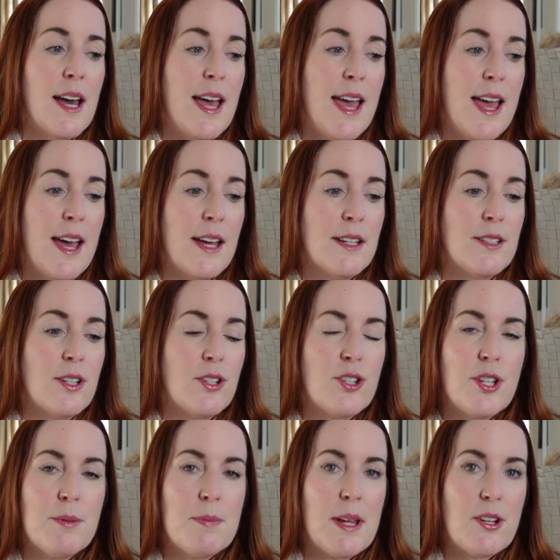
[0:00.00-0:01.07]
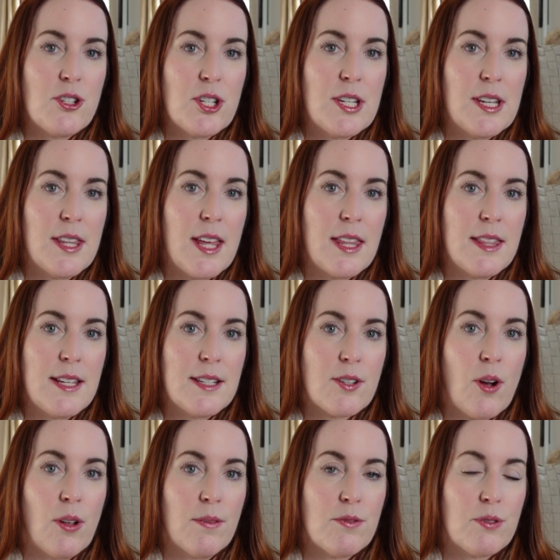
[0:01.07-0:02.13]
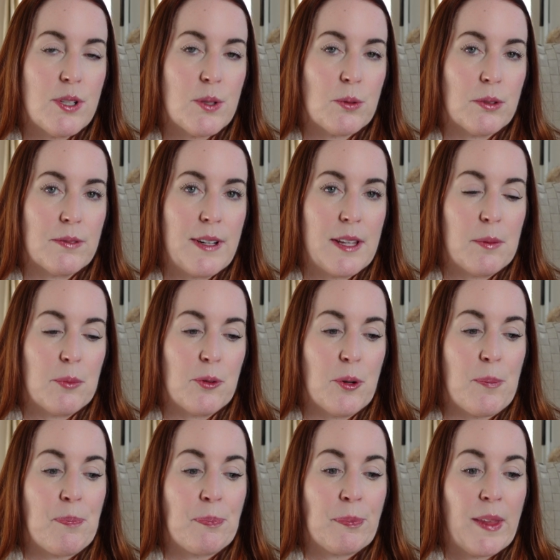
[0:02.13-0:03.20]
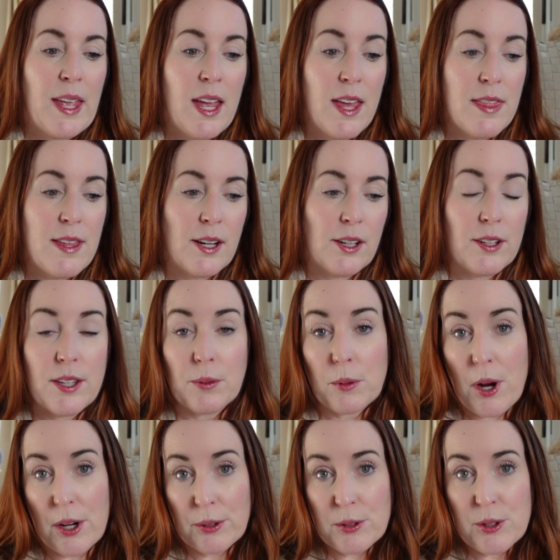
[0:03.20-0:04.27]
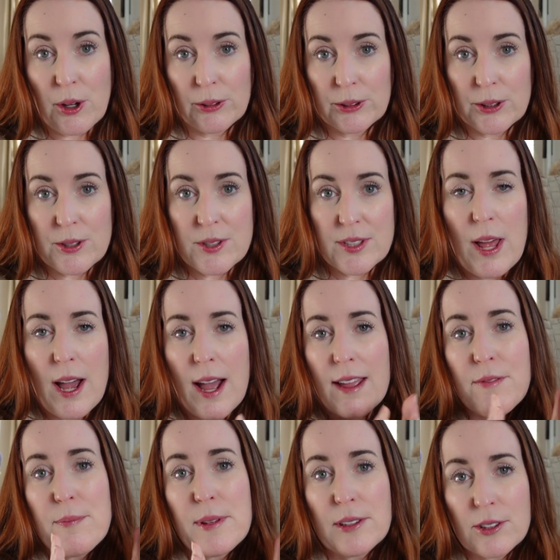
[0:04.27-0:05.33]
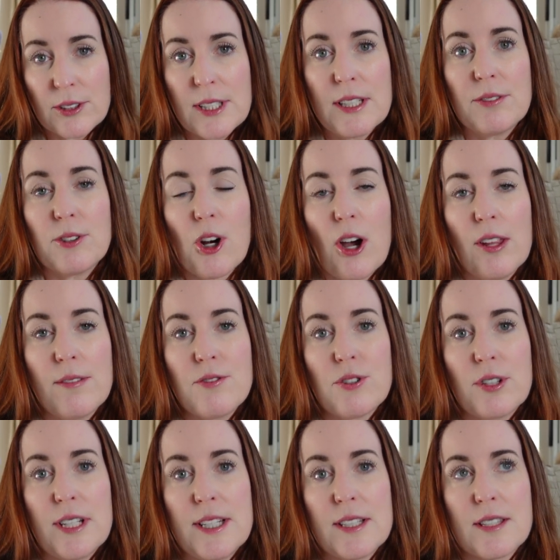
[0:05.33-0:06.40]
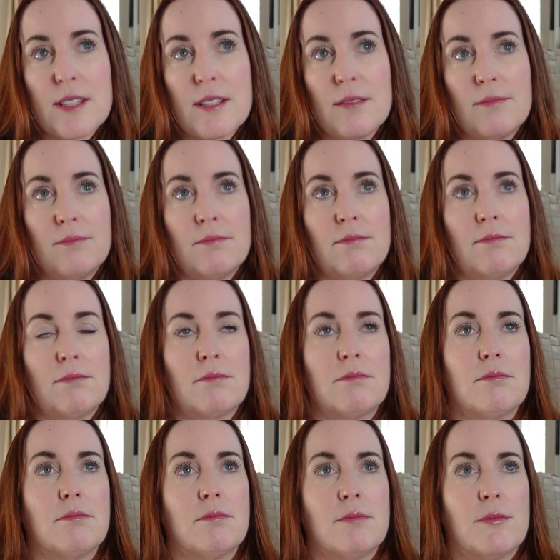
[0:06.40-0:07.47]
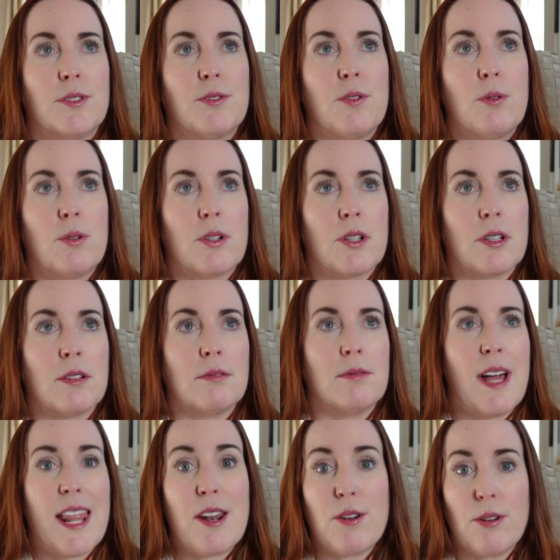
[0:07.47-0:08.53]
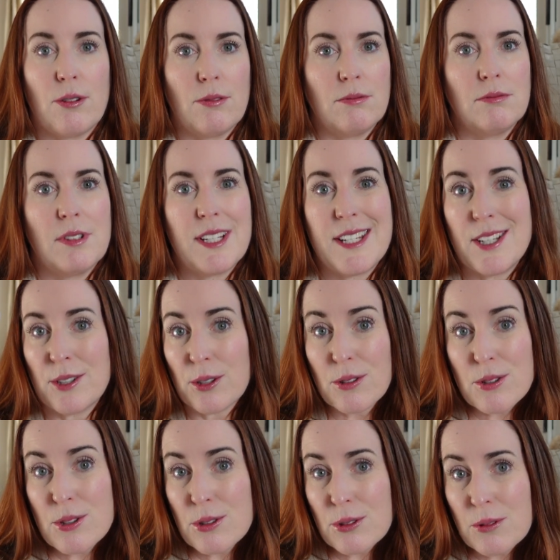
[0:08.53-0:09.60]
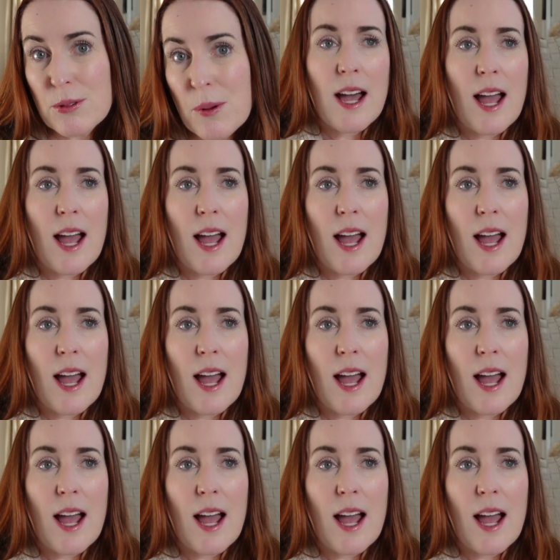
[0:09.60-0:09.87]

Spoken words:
and she mentioned that these olive trees were available there. They were $100. I've been looking for olive trees for, I don't know, a year or two.